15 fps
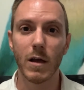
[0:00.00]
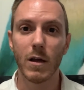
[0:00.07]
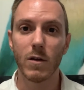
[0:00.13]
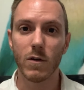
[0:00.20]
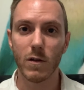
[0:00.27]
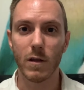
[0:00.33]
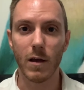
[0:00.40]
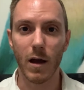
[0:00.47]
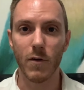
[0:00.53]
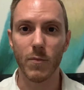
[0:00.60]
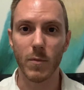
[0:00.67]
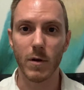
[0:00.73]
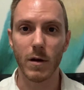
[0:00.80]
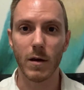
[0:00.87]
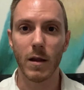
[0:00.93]
to the
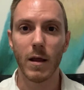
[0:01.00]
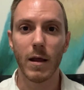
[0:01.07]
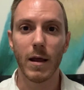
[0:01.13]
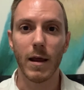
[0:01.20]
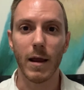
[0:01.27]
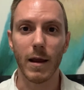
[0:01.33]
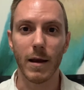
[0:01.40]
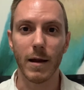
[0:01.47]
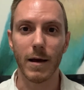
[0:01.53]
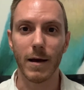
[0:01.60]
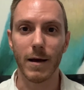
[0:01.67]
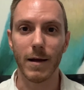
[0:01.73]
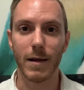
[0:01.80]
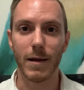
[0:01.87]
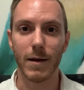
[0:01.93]
government
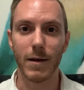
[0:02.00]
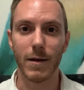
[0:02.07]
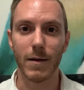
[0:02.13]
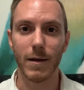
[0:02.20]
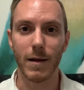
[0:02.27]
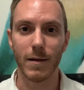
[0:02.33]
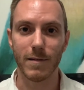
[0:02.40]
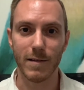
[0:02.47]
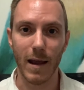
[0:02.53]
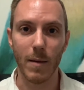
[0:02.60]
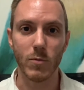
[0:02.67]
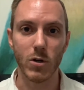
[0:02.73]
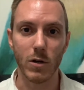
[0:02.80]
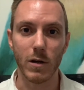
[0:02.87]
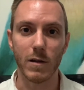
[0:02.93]
in stamp
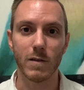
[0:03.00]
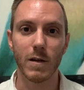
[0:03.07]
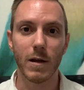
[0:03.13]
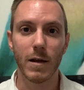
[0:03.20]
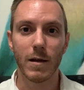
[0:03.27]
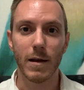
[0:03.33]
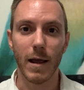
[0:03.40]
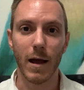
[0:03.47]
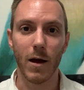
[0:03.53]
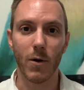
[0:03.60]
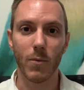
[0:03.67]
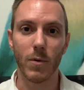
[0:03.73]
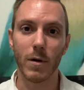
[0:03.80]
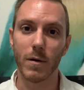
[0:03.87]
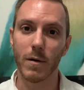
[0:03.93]
duties. Now,